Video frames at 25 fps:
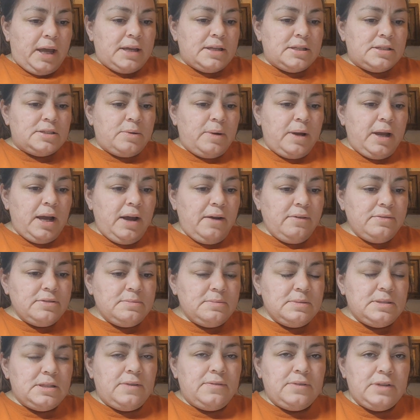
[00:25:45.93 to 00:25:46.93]
Okay, so
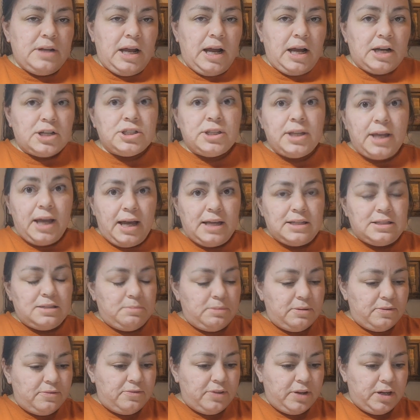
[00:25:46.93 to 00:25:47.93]
I have some stuff that
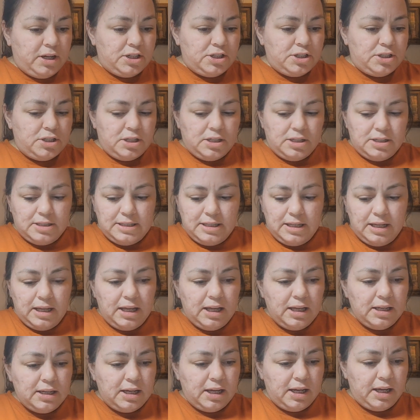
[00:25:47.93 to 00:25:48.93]
actually has to be finished
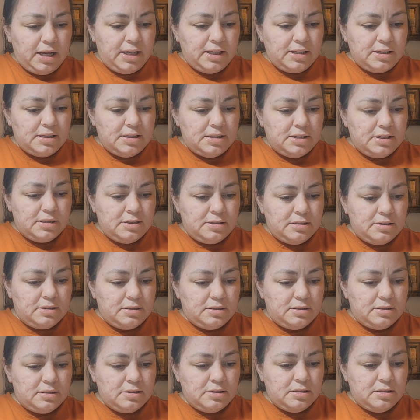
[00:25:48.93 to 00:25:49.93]
tonight.